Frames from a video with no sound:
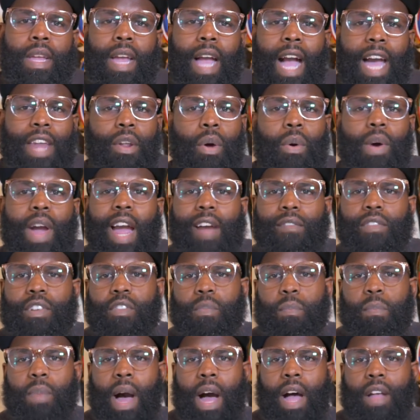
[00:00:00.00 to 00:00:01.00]
I don't have a
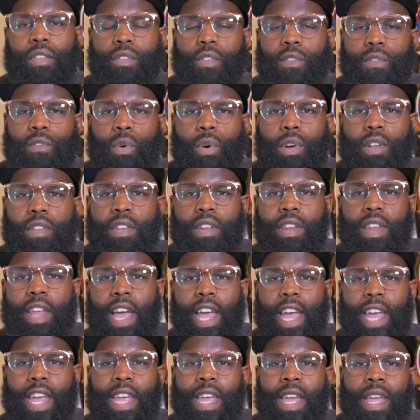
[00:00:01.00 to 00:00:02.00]
sponsor for
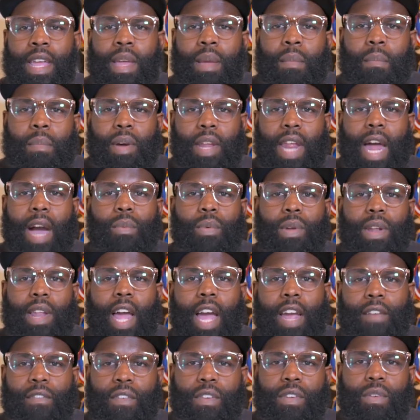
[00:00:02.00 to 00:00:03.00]
today, but I would
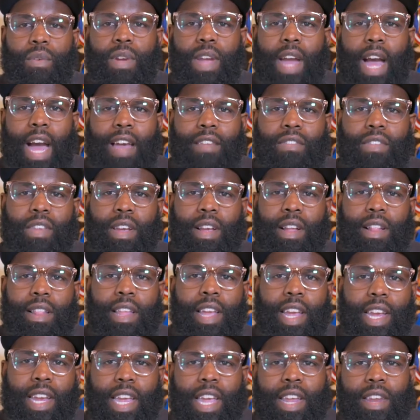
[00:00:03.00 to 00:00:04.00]
like for you guys to
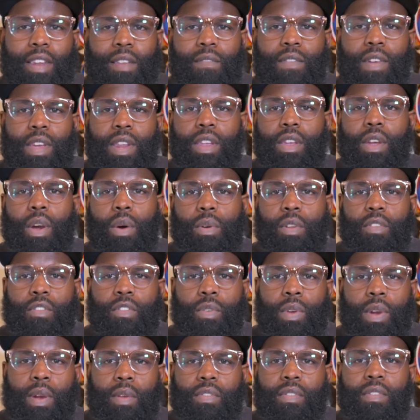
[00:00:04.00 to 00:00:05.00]
click in the video
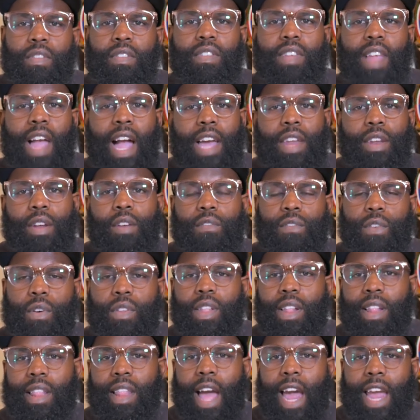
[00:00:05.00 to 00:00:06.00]
description, sign up for
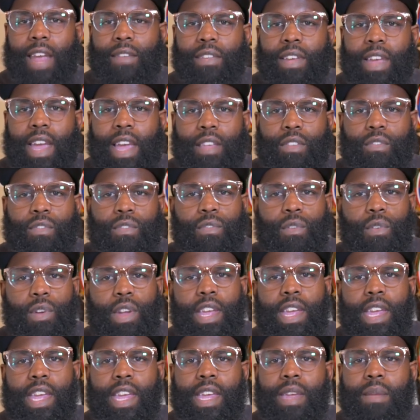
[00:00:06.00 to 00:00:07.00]
the Life Gains
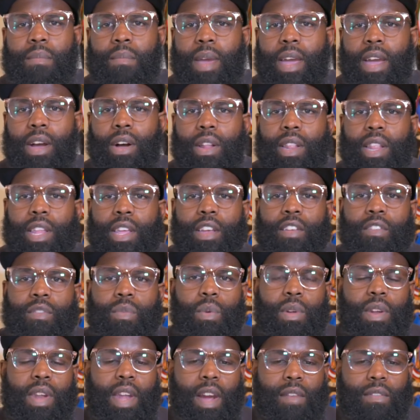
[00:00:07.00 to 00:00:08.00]
free email list
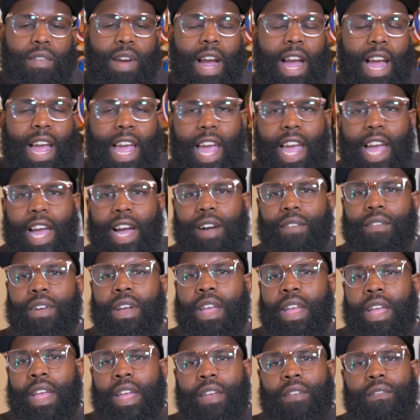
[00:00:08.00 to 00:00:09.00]
whenever I have
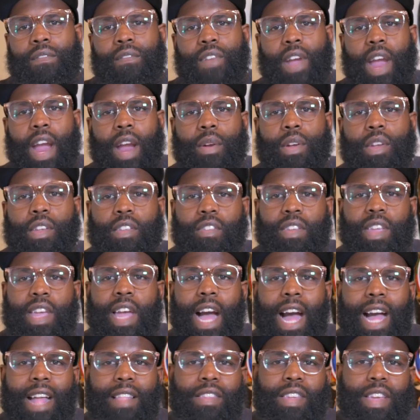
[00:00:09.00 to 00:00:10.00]
various
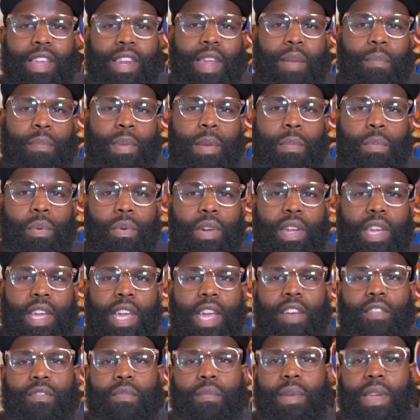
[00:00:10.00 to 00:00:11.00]
content that people
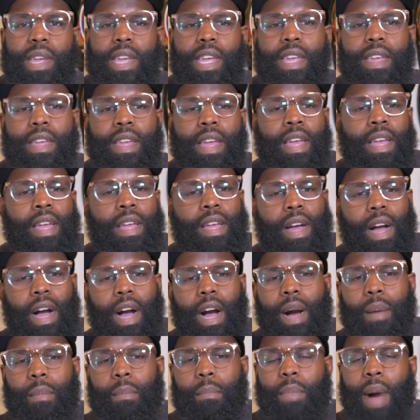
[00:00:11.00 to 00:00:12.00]
give me,
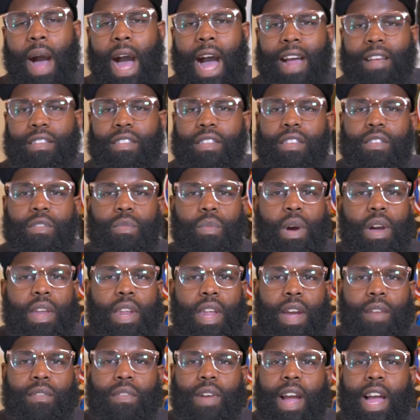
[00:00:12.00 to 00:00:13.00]
um, boxes,
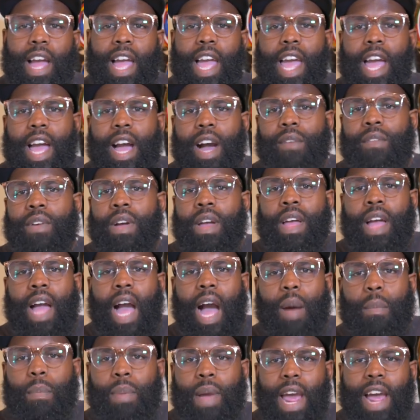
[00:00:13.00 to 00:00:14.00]
whatever I have.
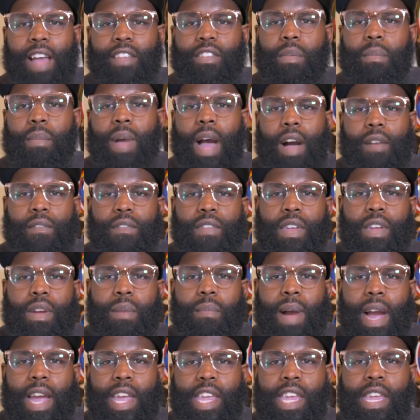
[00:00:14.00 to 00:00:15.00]
I'll pass them out via
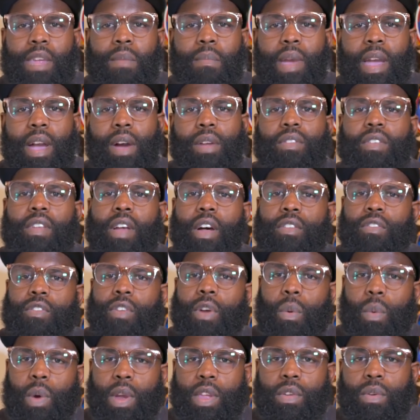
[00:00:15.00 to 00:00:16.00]
my email. There's
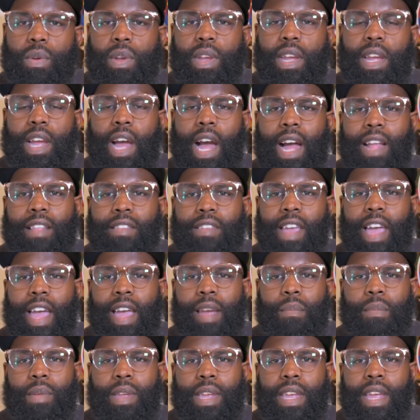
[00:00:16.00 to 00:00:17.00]
also a way you can
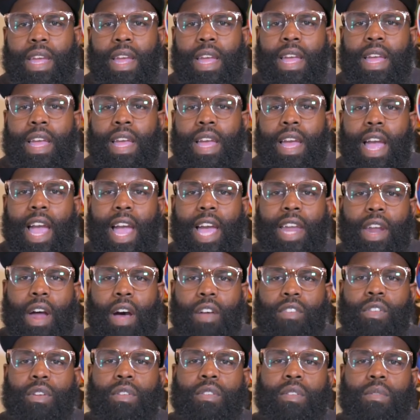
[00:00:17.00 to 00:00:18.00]
contact me. And
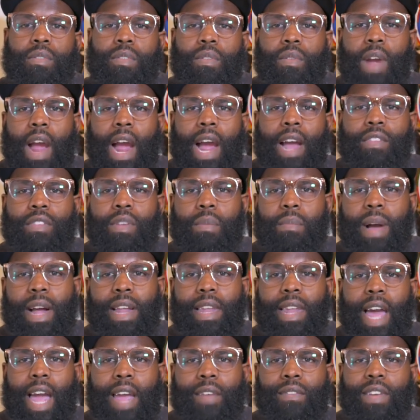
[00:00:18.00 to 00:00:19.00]
also subscribe to my
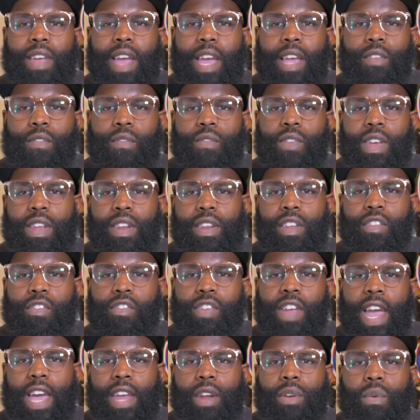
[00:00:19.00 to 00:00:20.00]
Life Gains Fitness
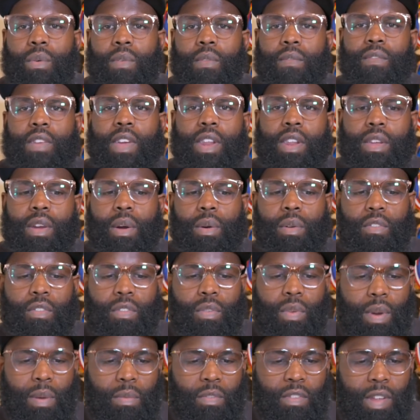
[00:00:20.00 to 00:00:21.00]
channel, video
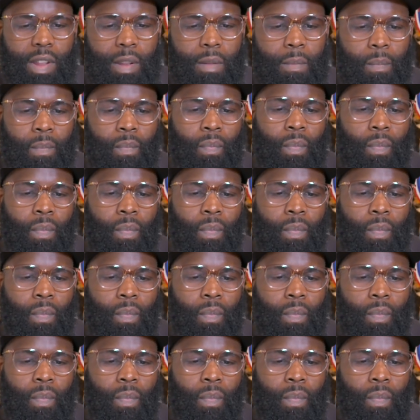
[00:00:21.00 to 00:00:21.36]
description.